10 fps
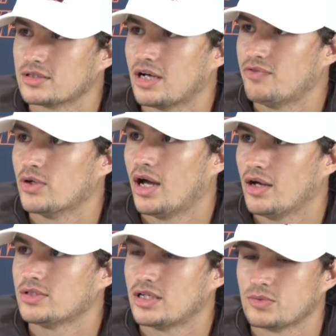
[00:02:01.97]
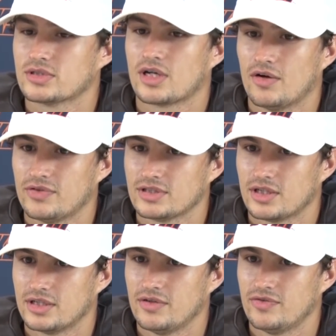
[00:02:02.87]
I had so much confidence in
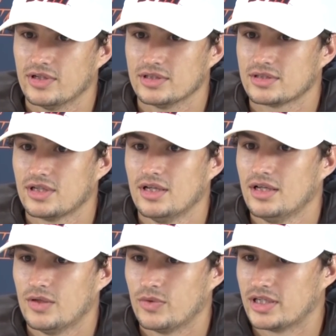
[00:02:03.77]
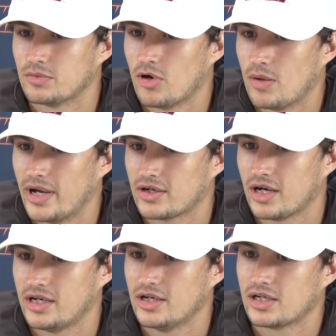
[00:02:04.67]
our defense. We get the ball back
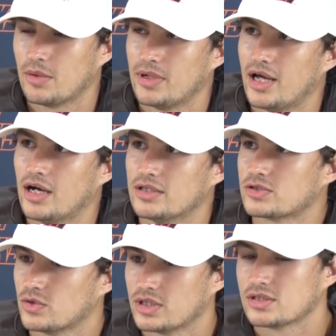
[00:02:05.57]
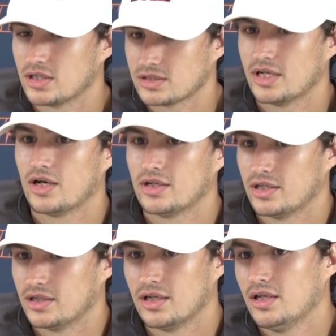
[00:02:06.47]
right here coming out. Let's score this touchdown,
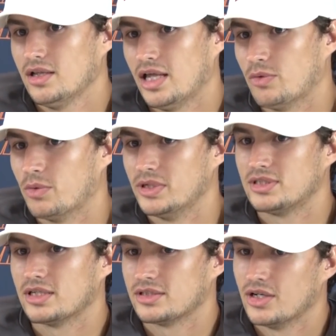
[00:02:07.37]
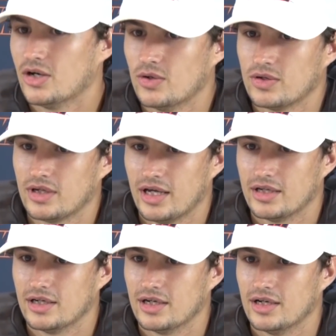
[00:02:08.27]
and we'll be set to go.
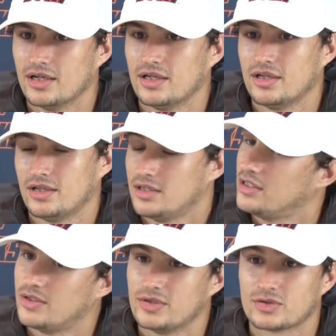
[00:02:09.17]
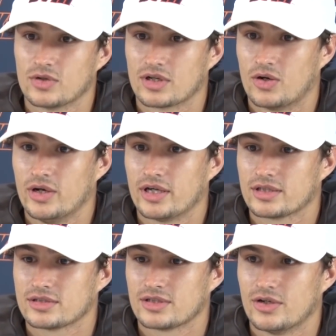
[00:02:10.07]
And we scored it quick,
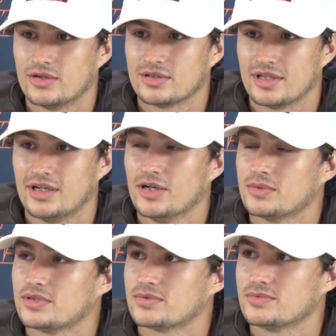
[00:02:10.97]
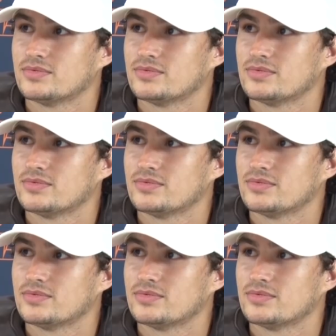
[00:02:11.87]
so that helped.